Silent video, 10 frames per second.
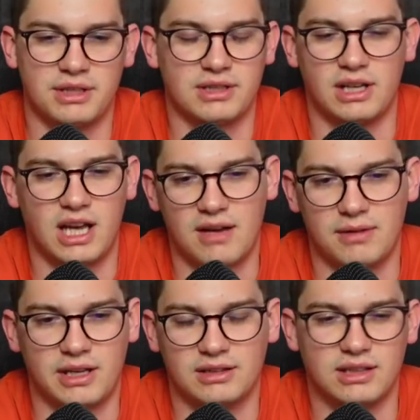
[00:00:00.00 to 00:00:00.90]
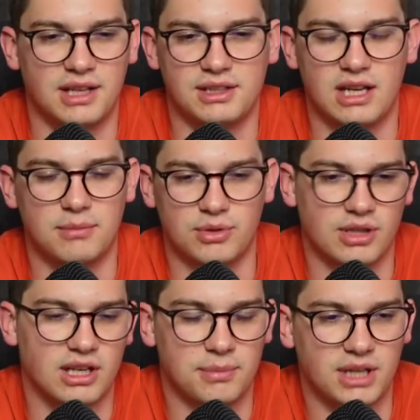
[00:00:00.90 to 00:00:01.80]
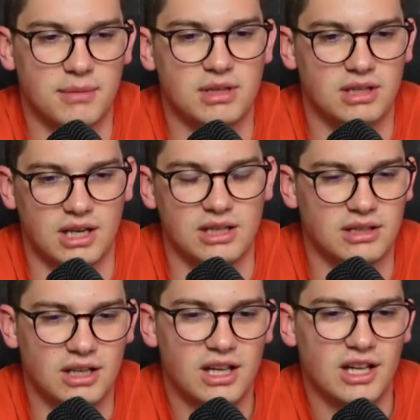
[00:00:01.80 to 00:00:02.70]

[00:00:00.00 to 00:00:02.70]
and it's going to have like 99% uptime in the end.